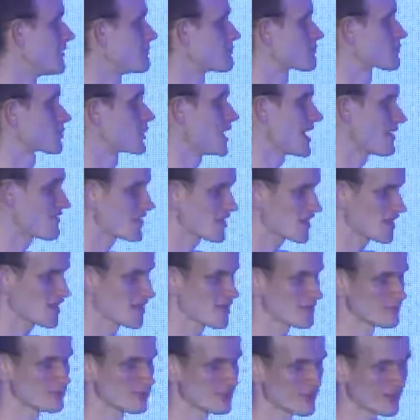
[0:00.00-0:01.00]
Privacy
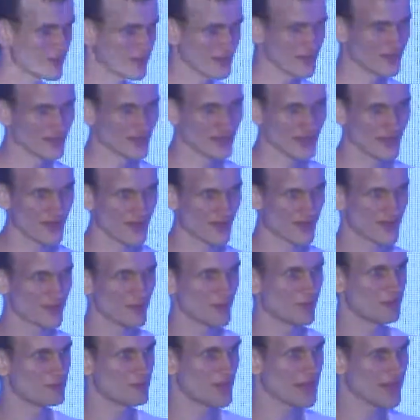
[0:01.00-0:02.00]
support. So
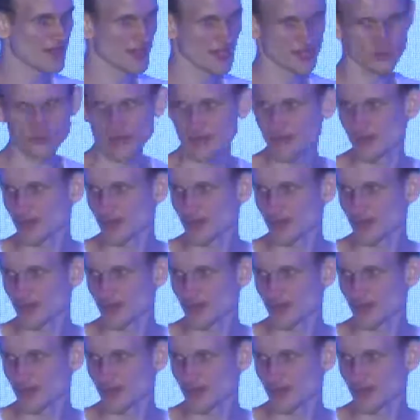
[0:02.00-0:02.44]
basically,